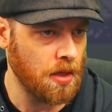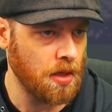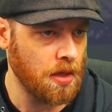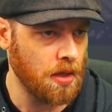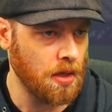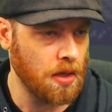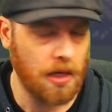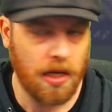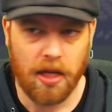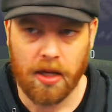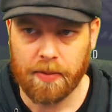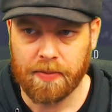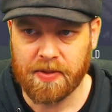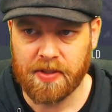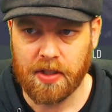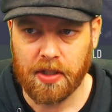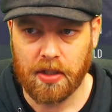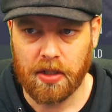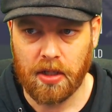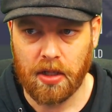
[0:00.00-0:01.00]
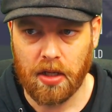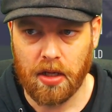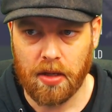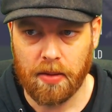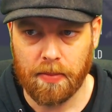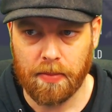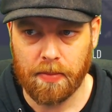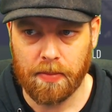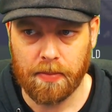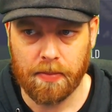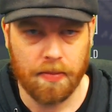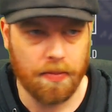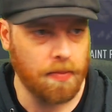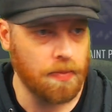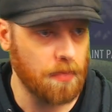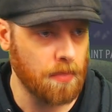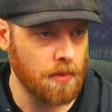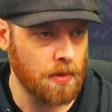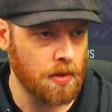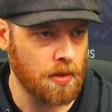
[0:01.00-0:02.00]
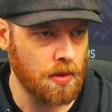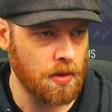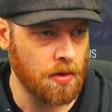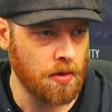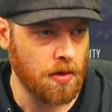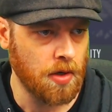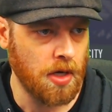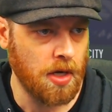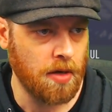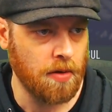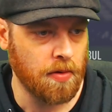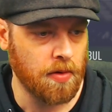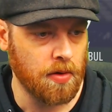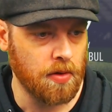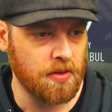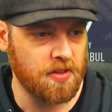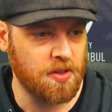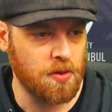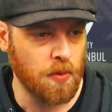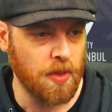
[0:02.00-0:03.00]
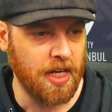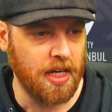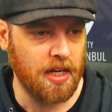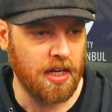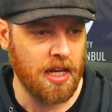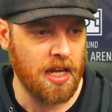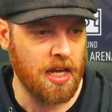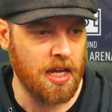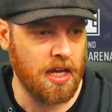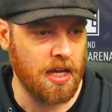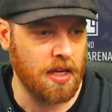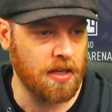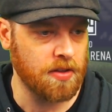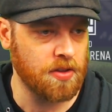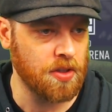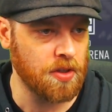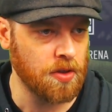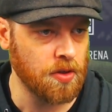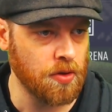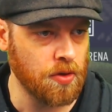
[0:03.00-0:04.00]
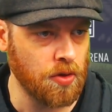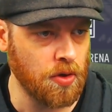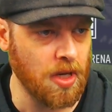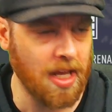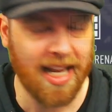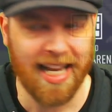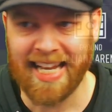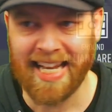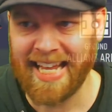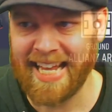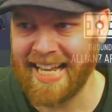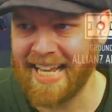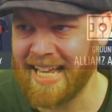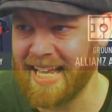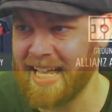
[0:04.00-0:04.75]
Leipzig, yep. All right, we're all sweet now to do Liga